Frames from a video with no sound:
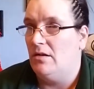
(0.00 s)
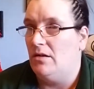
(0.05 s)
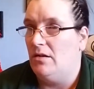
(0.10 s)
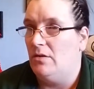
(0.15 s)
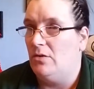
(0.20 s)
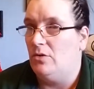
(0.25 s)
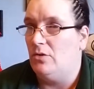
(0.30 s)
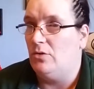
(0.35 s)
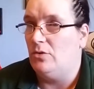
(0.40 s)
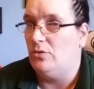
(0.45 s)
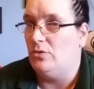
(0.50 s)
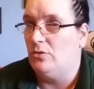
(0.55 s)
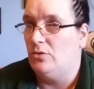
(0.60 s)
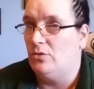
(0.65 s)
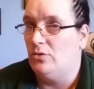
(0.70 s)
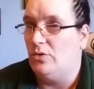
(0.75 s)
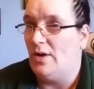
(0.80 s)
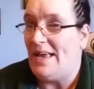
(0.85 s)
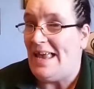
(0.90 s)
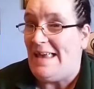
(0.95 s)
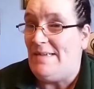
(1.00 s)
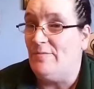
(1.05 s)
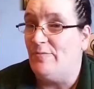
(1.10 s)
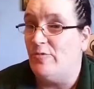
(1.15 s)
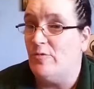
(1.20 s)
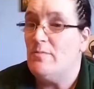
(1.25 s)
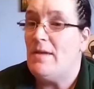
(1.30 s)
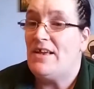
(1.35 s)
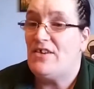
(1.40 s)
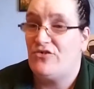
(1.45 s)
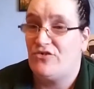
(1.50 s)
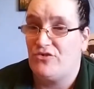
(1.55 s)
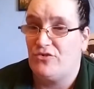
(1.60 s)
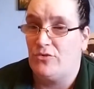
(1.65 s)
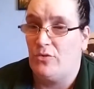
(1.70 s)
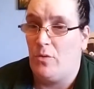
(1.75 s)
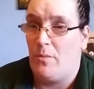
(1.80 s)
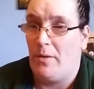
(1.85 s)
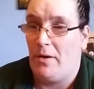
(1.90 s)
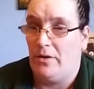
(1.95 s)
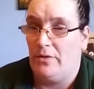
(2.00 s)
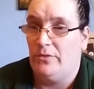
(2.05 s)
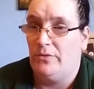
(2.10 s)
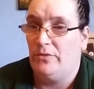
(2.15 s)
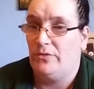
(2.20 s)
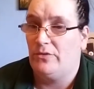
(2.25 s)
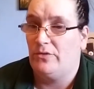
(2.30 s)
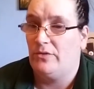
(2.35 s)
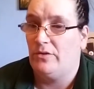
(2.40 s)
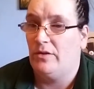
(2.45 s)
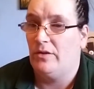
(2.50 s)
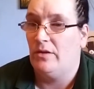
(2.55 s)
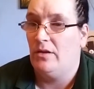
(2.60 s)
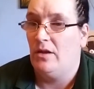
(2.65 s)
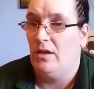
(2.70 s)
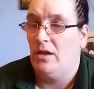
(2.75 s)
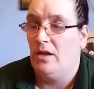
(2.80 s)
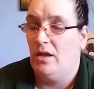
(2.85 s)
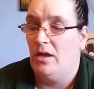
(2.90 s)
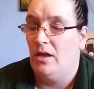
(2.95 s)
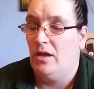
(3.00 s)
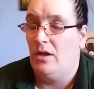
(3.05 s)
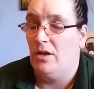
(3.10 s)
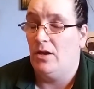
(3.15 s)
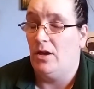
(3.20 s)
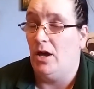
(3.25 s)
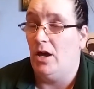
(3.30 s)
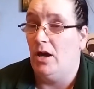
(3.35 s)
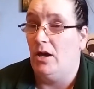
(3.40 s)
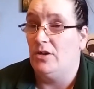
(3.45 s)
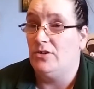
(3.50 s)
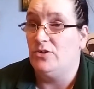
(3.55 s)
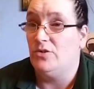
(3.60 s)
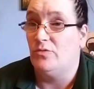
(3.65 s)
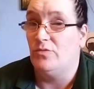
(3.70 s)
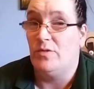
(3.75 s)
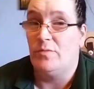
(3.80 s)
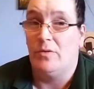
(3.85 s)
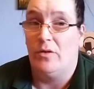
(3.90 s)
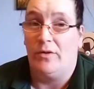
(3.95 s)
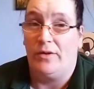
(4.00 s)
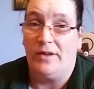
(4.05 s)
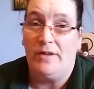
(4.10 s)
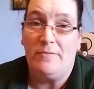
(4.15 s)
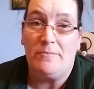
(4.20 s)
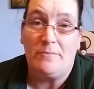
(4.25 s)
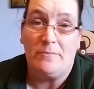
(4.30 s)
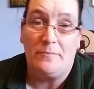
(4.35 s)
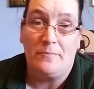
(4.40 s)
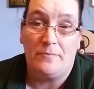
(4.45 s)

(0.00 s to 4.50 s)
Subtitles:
or informational post, you reblog it.